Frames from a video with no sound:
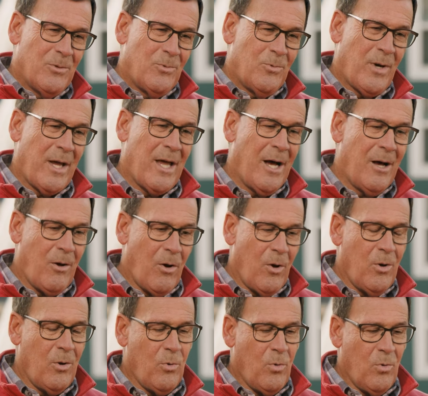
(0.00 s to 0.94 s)

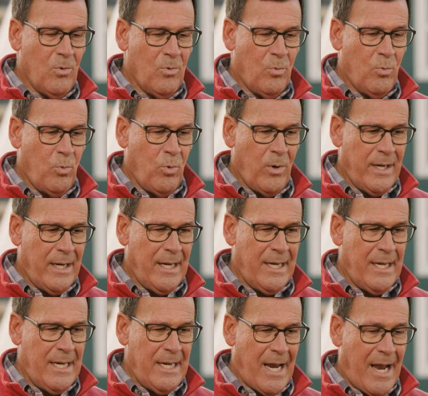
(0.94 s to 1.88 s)
Well,
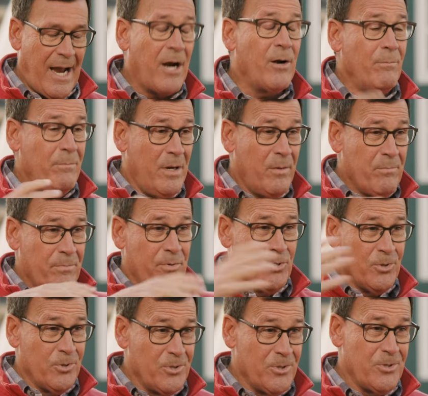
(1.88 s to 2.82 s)
we our
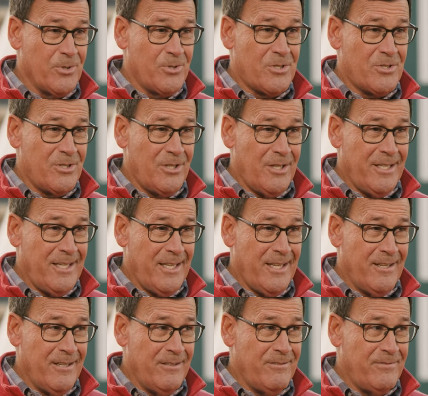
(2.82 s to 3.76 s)
members
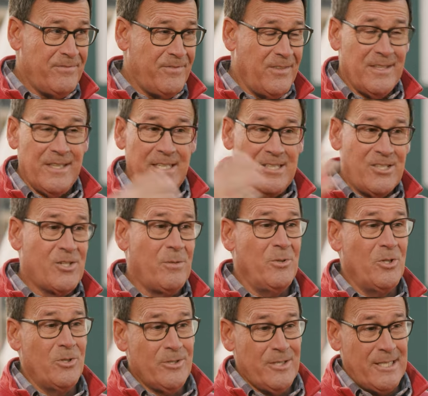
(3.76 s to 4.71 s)
live in these
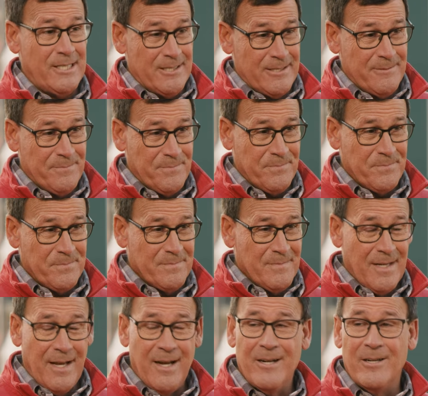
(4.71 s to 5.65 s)
communities.
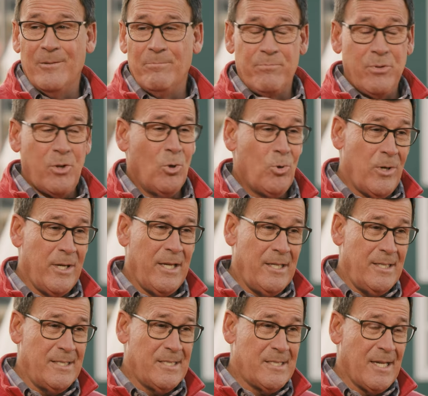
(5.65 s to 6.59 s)
Our
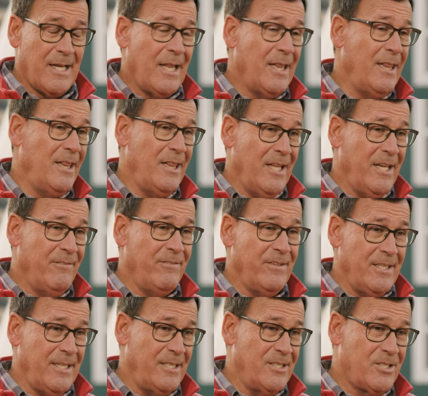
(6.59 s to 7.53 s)
employees live
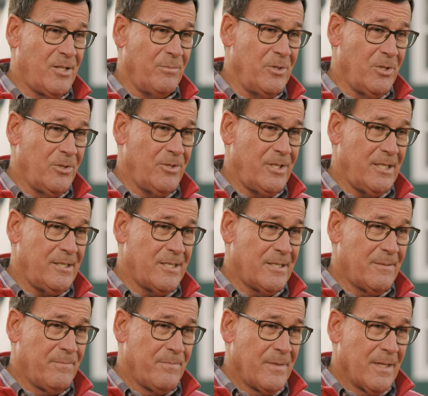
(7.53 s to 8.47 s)
in these
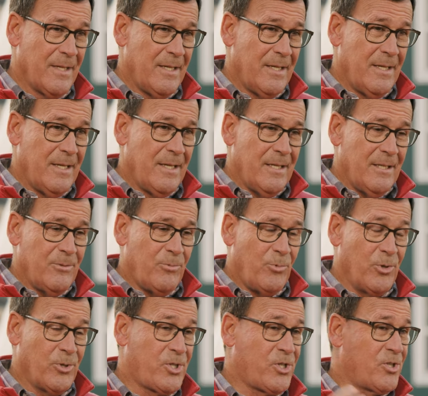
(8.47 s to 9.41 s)
communities
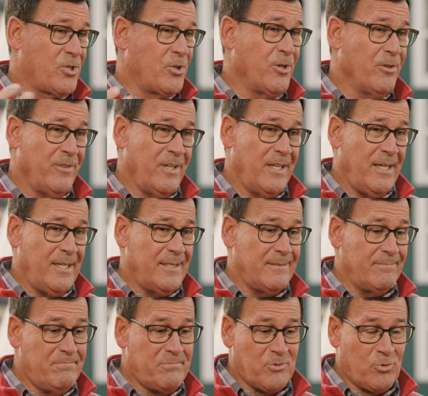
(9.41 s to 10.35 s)
we're
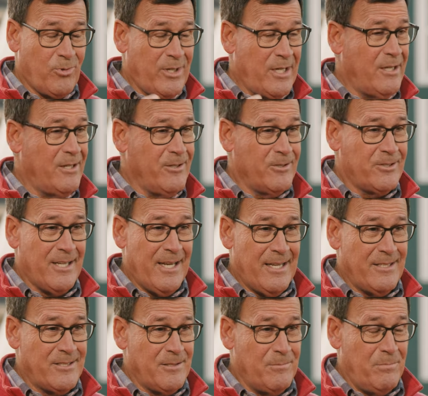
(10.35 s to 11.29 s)
serving
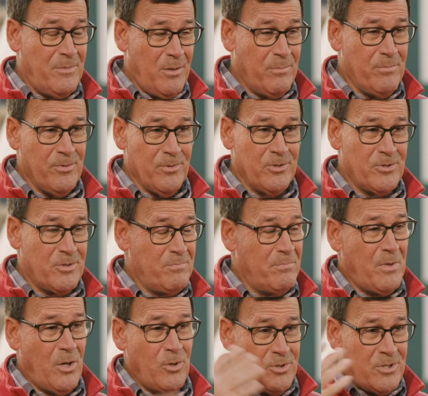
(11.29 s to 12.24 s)
300,000 members,
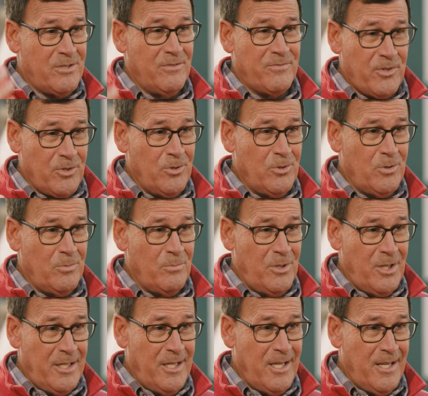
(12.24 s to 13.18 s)
most of
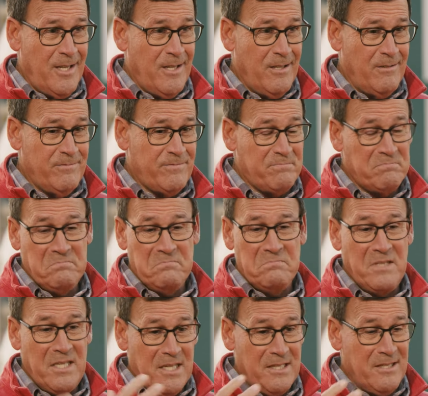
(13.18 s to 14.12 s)
whom live
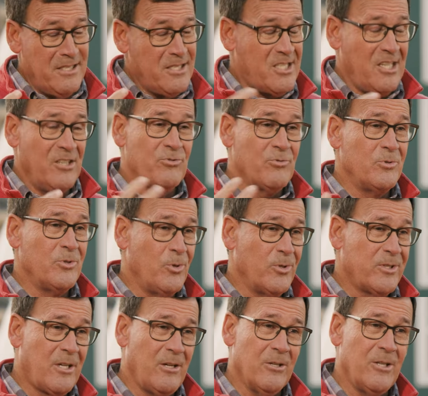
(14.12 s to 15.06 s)
in the central
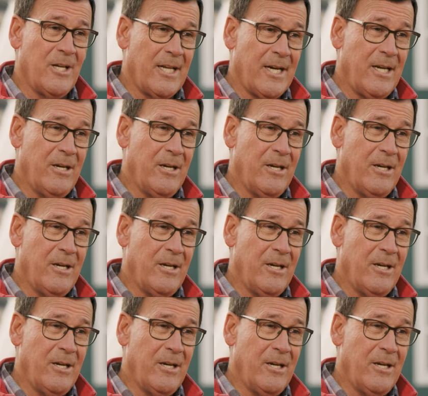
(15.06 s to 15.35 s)
North Carolina